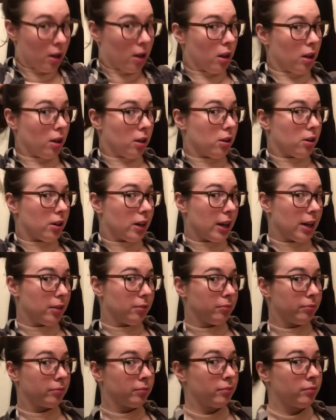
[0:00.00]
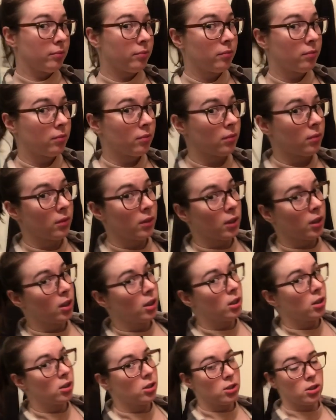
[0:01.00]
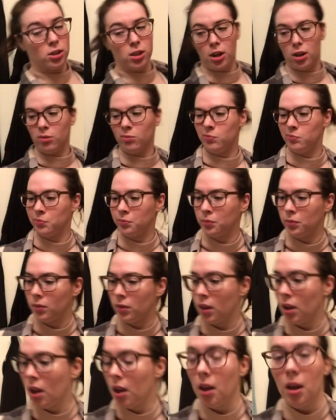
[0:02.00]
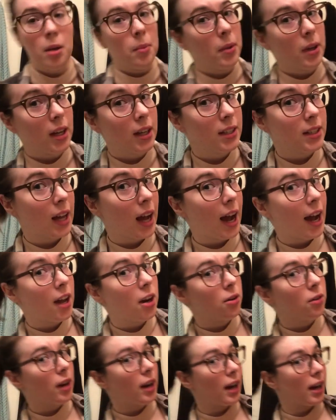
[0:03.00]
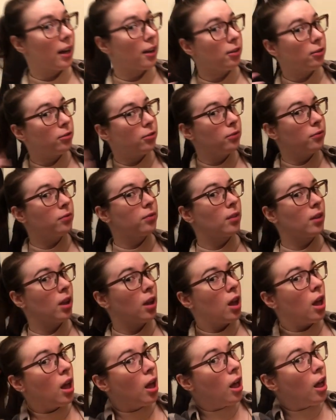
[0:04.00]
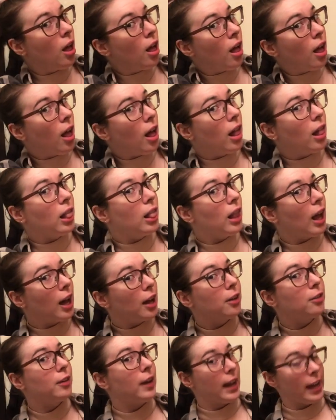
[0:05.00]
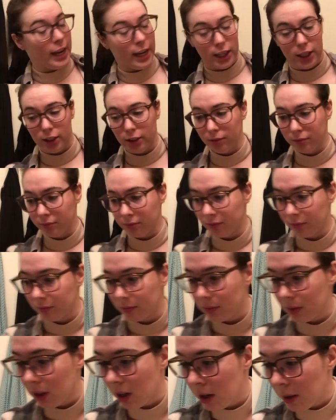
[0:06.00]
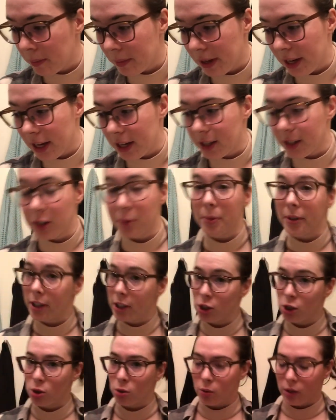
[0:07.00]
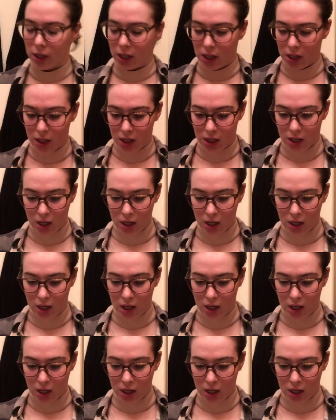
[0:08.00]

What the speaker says: All right, so because I don't have a lot of hair, my hair is pretty short,